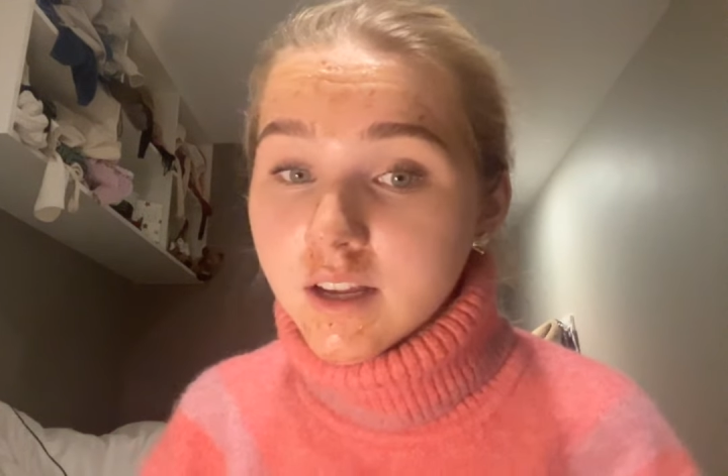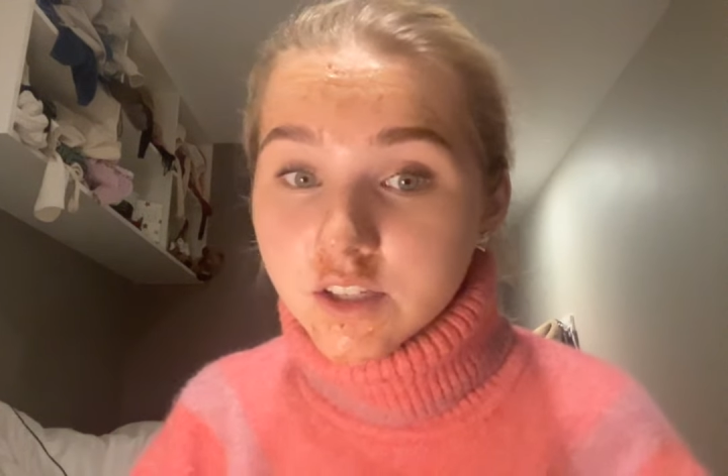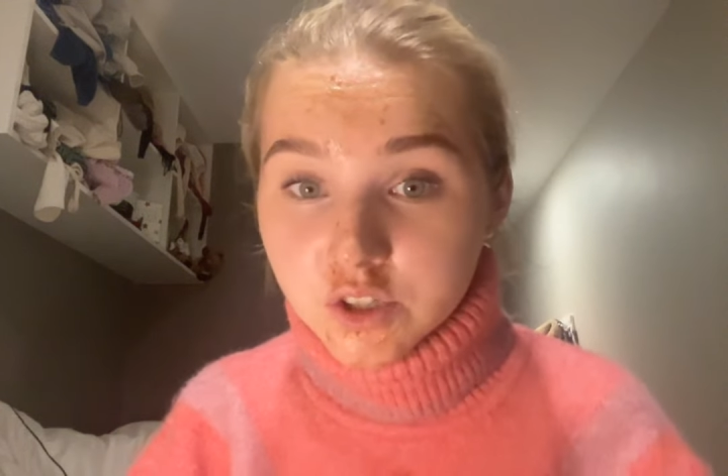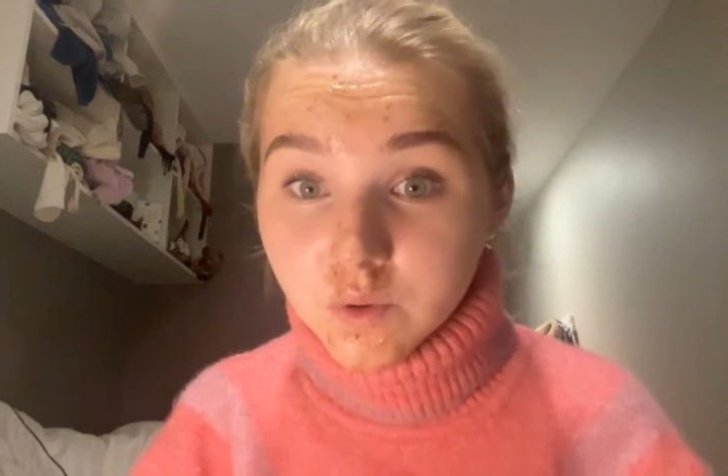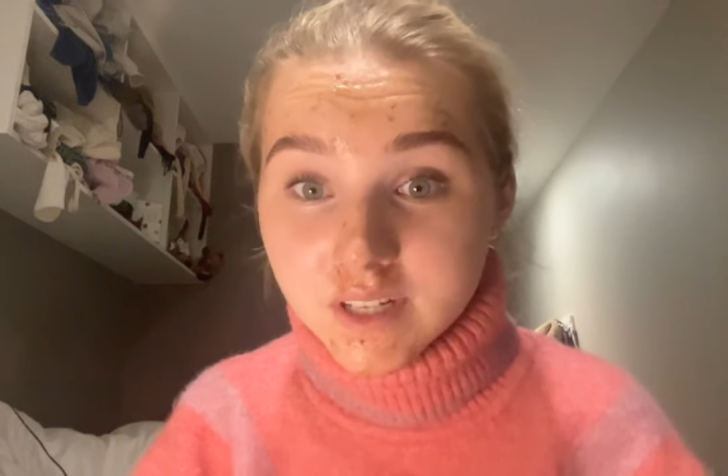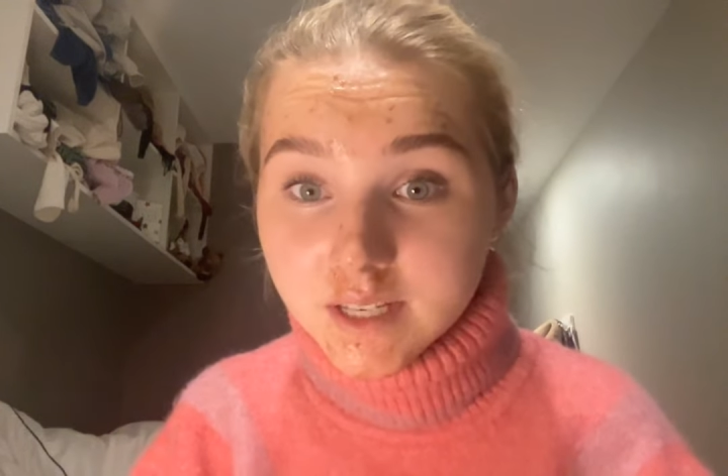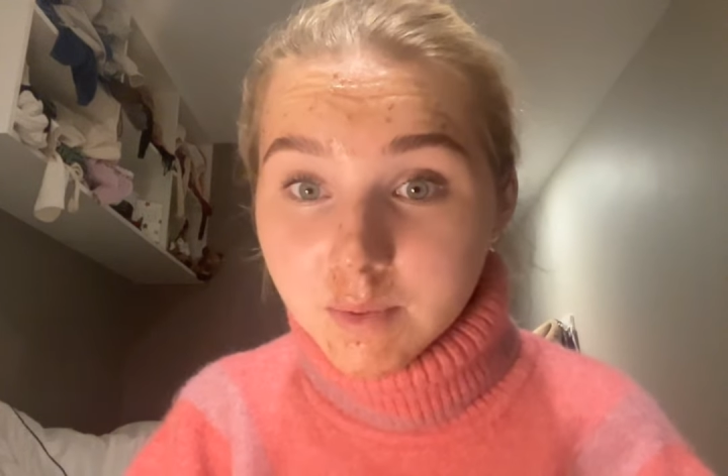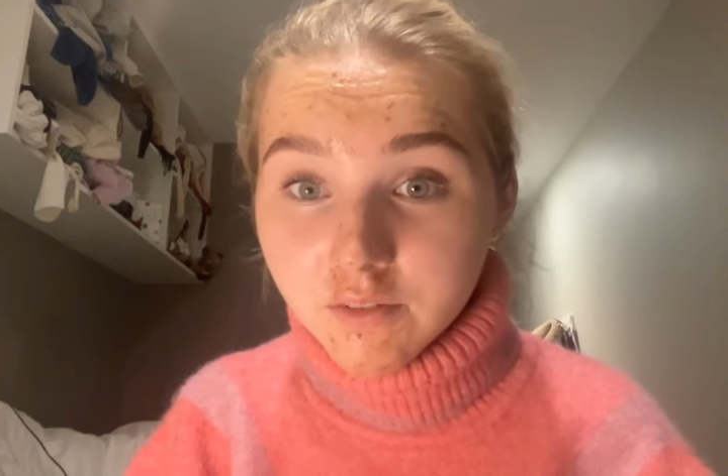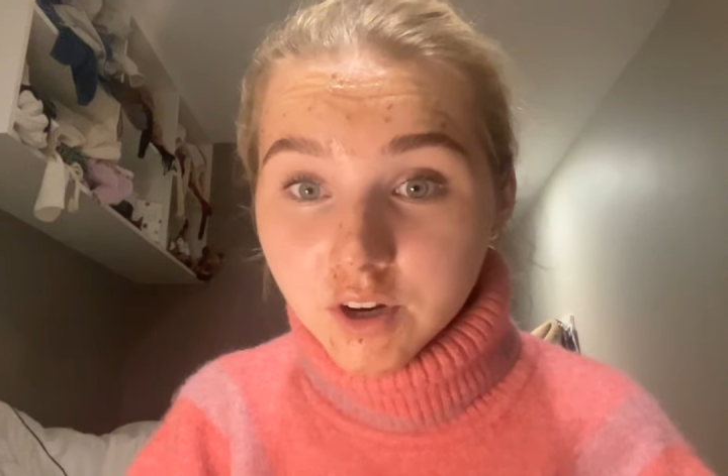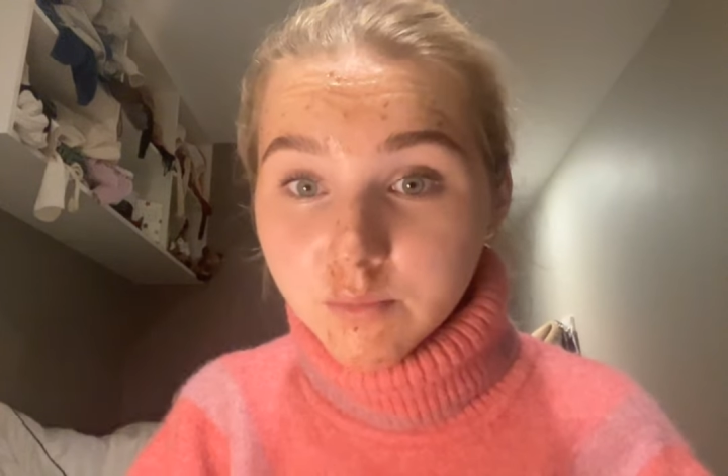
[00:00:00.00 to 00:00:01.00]
Do you want to see
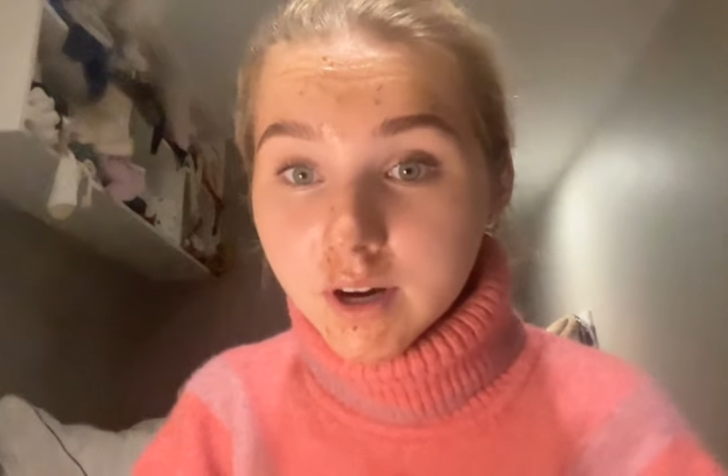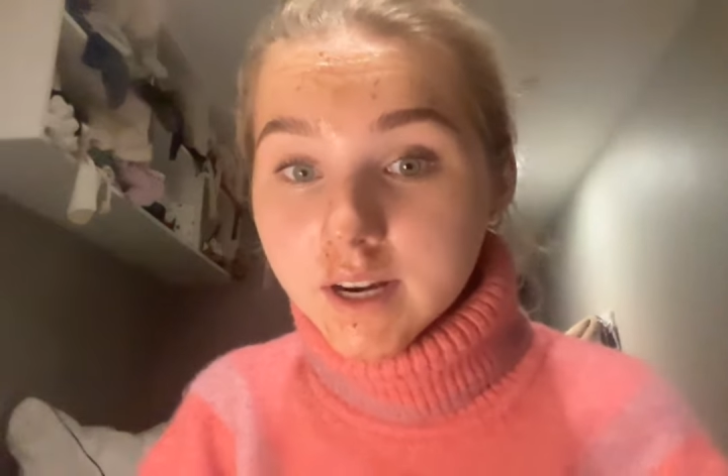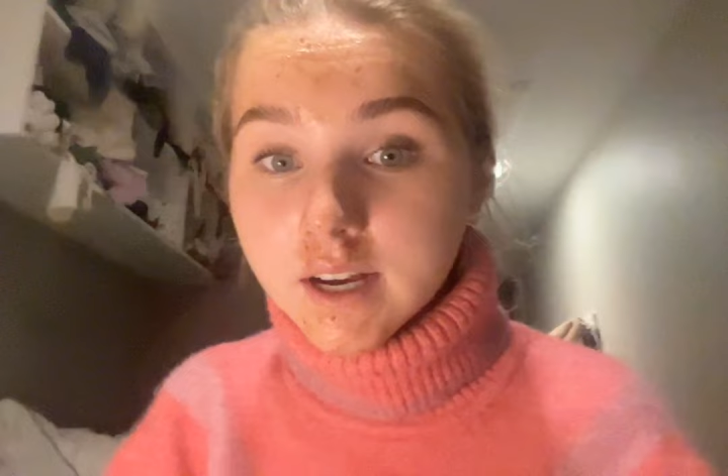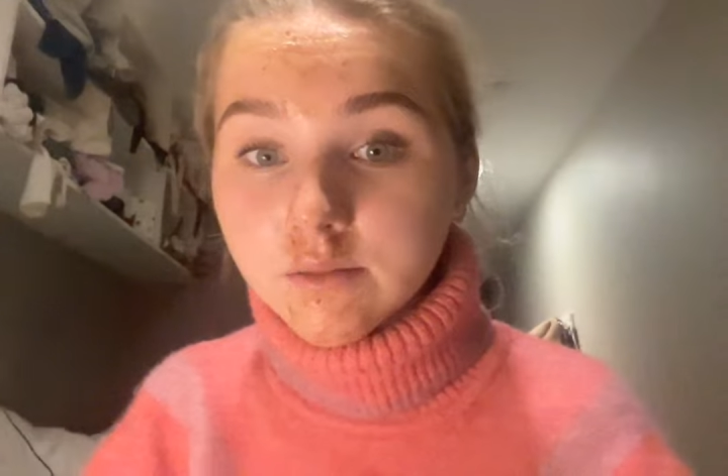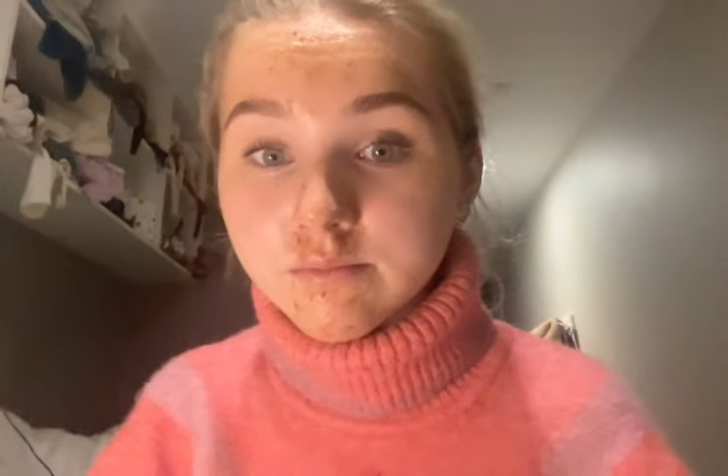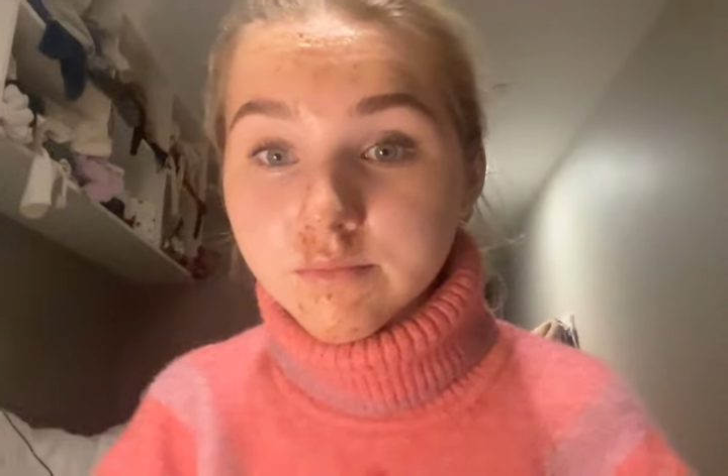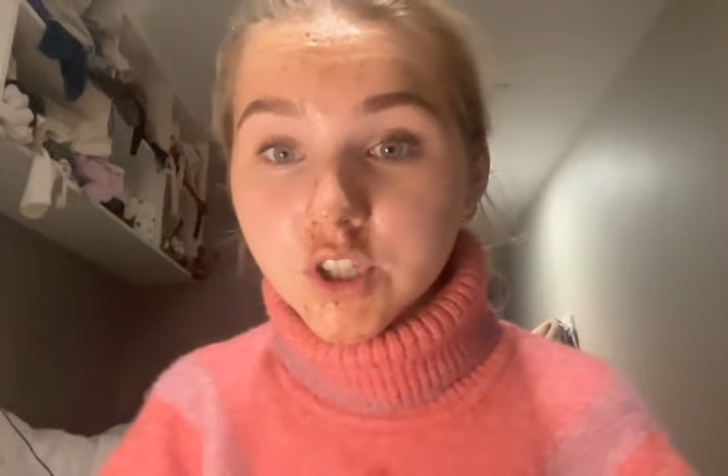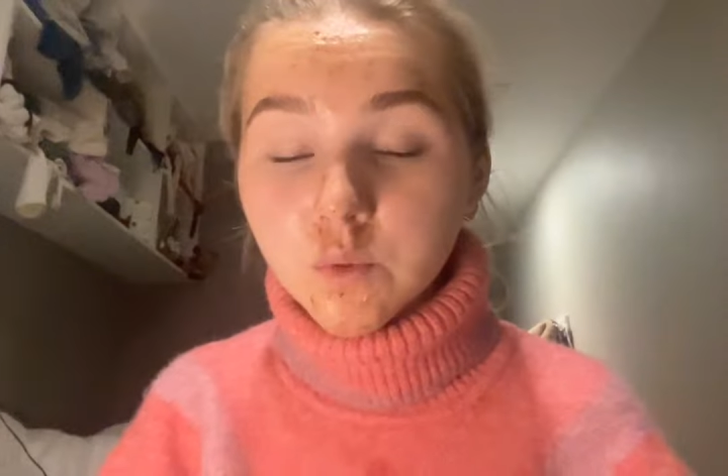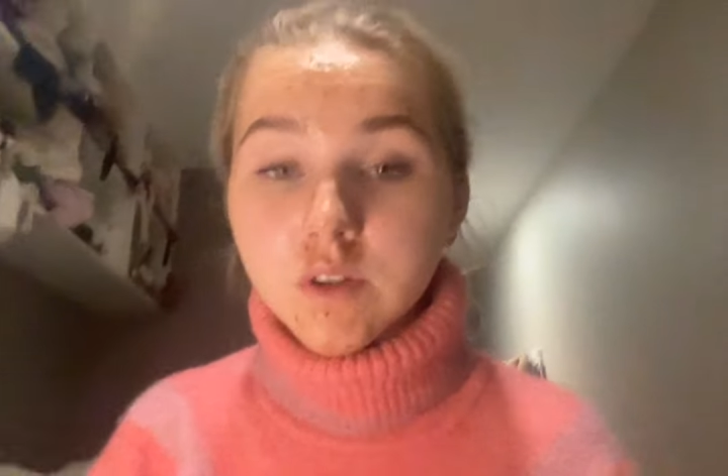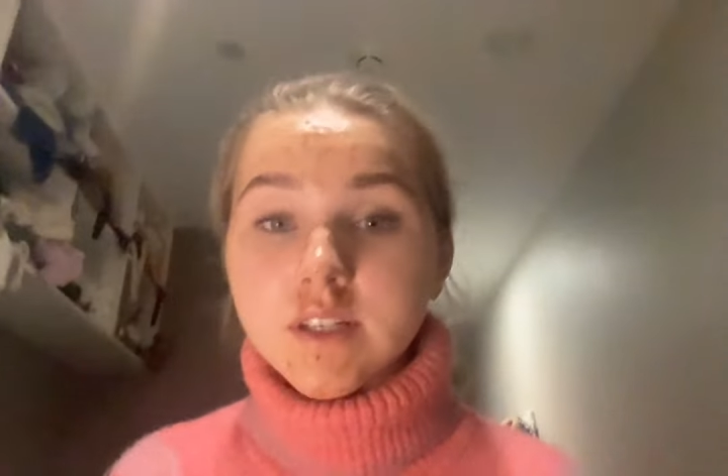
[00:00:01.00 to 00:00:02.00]
my room right now?
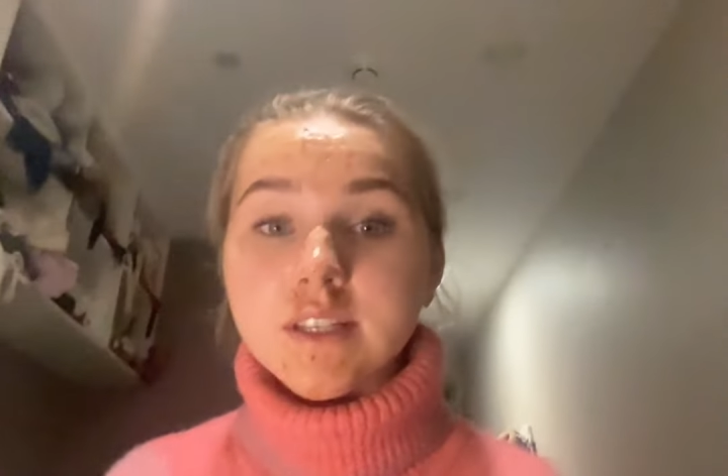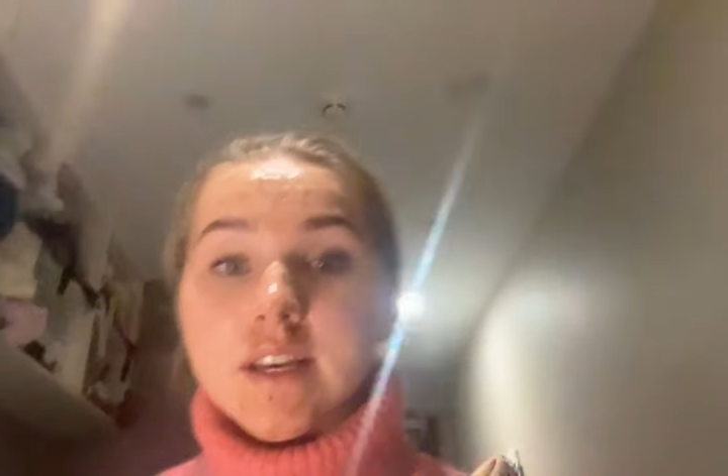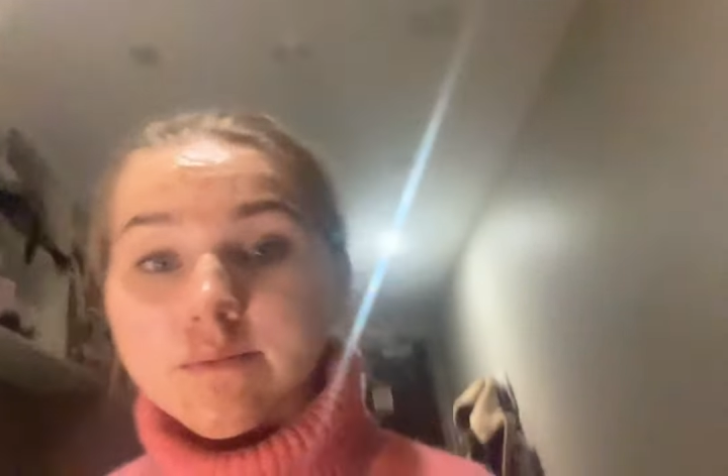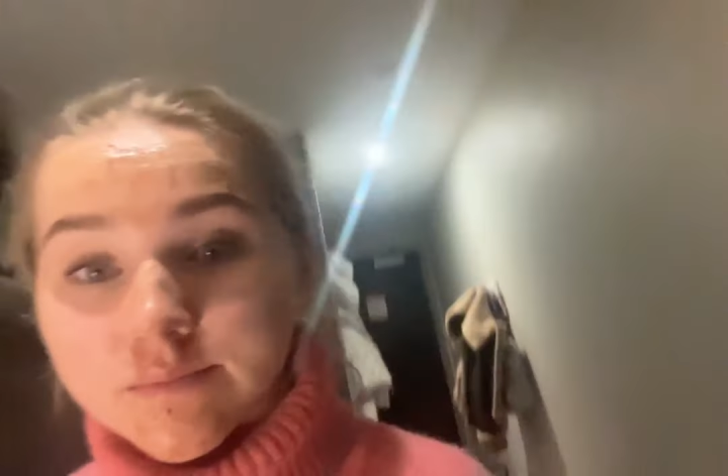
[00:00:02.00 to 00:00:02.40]
Do you want to see?